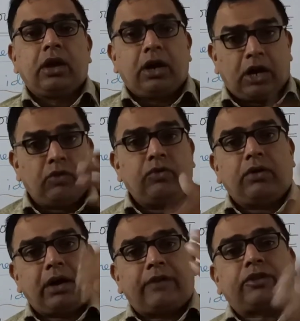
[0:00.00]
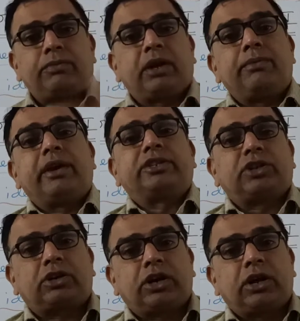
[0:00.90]
How after becoming a
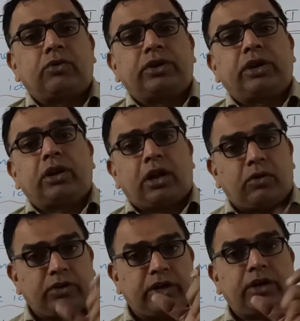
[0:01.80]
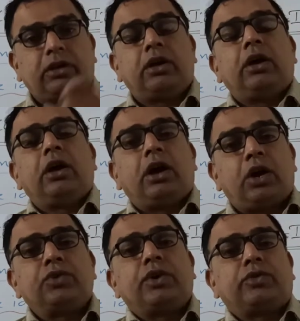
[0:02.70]
chartered accountant or accountant,
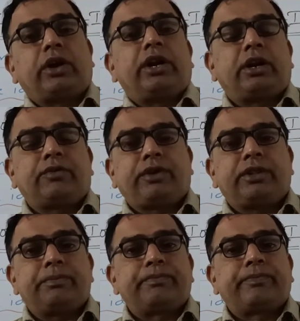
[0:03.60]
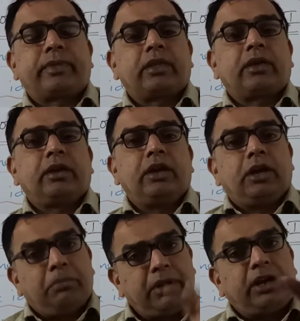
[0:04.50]
how you have to identify them.
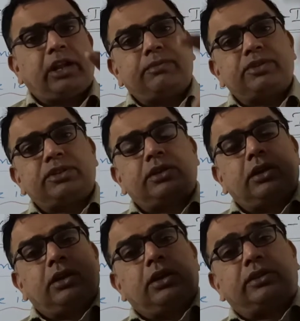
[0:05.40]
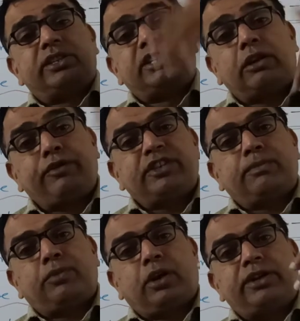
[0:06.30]
Many times, the selfish
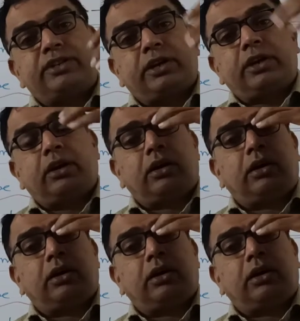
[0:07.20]
employees and